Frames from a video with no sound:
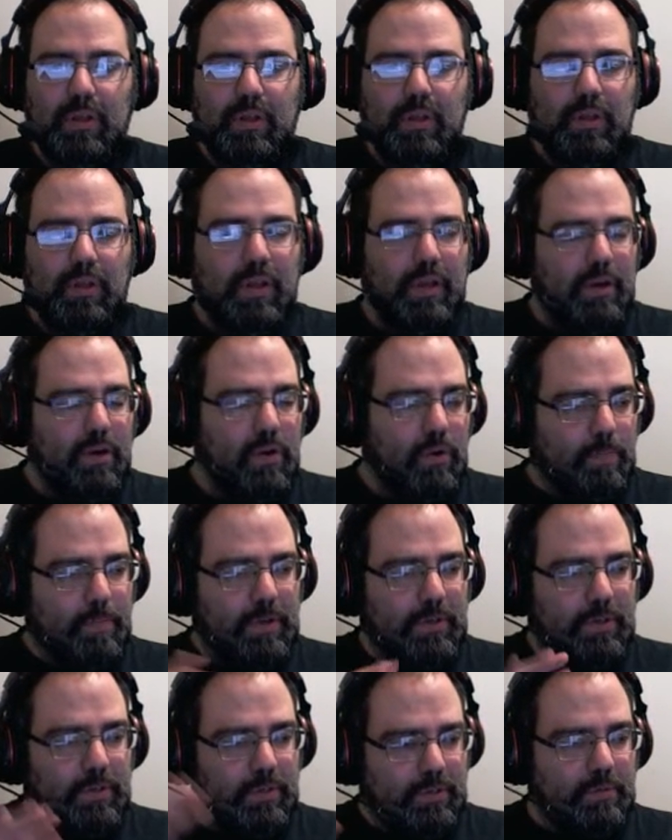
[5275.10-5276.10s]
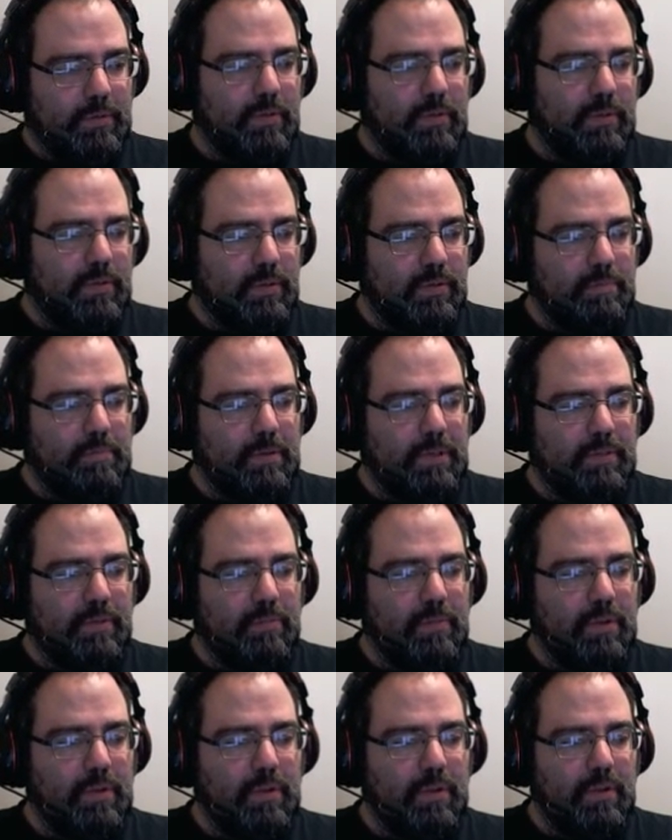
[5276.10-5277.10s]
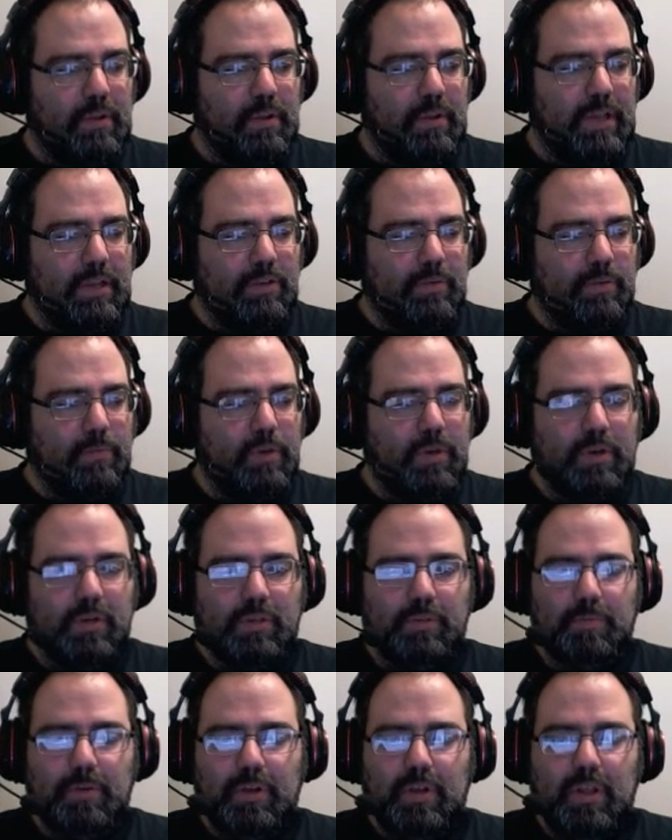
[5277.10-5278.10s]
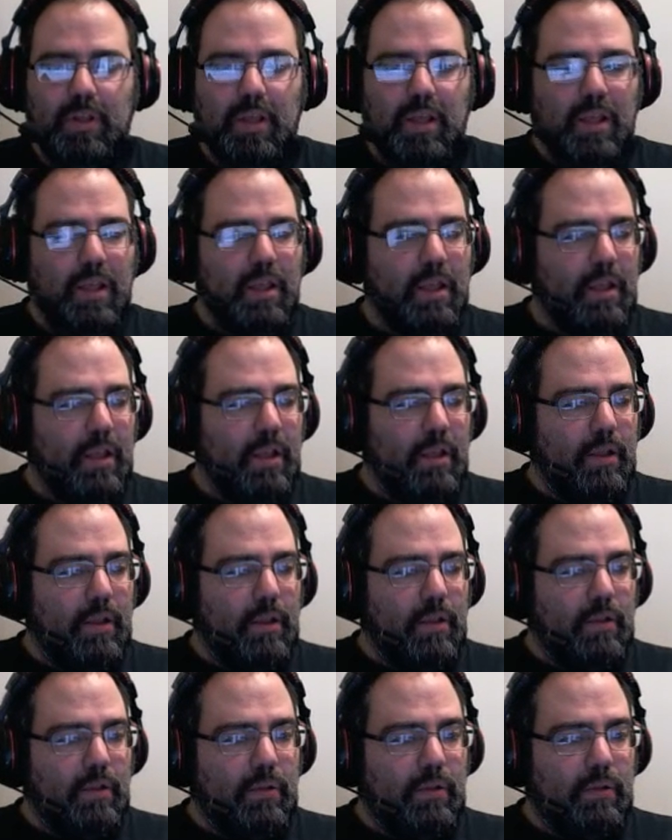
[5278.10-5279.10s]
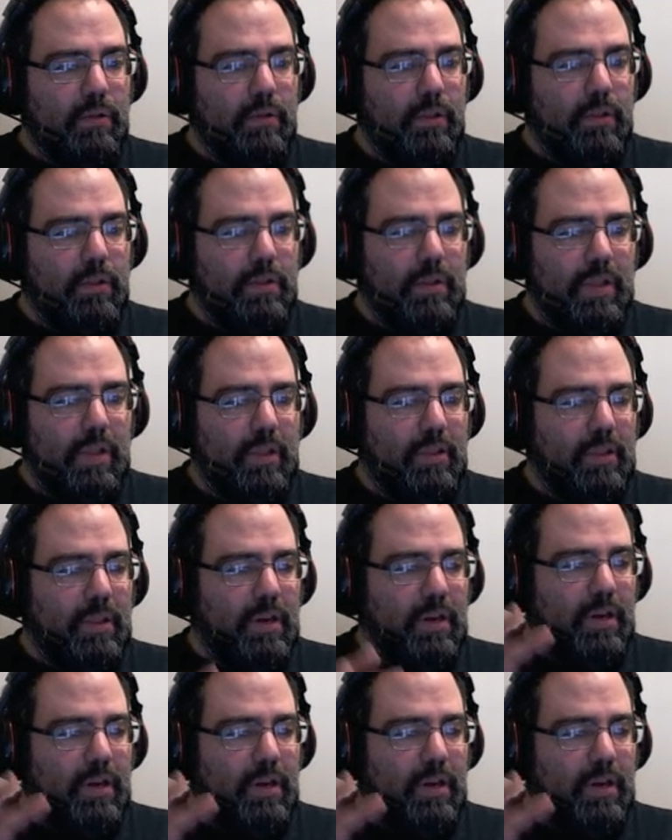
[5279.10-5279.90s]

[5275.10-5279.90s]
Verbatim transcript: I know a picture speaks a million, a thousand words, but they they didn't